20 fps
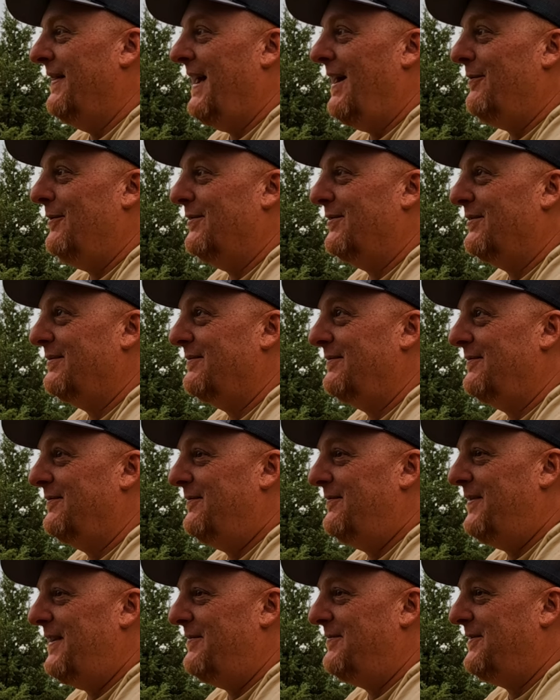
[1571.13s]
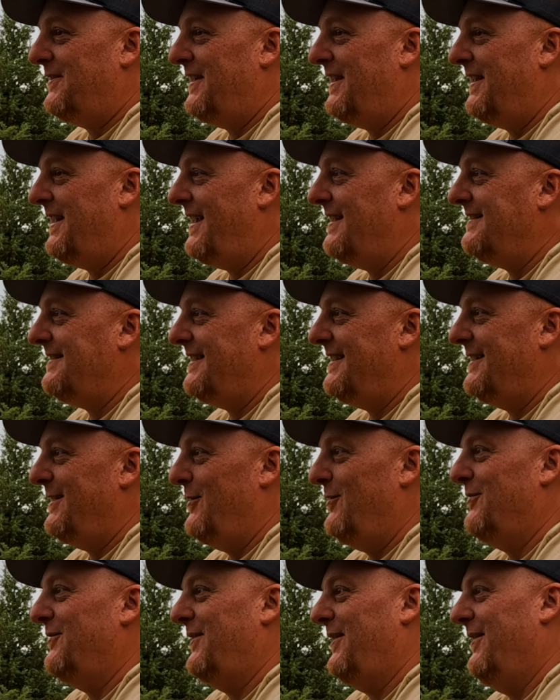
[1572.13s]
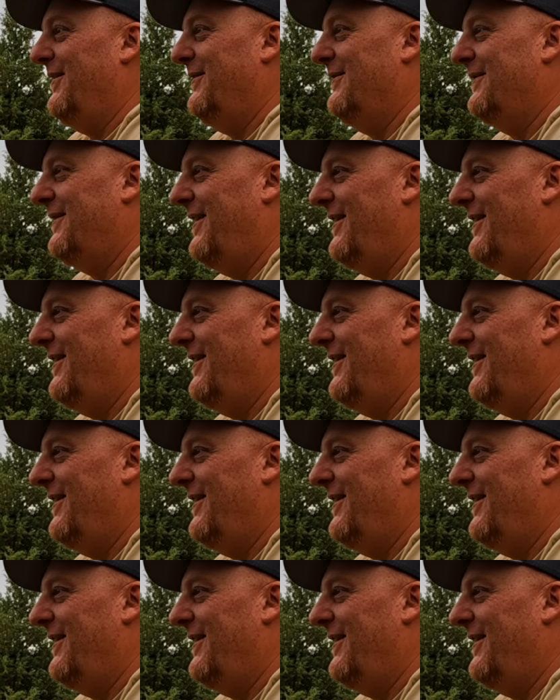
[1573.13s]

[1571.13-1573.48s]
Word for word: And that was fifteen, eighteen years ago.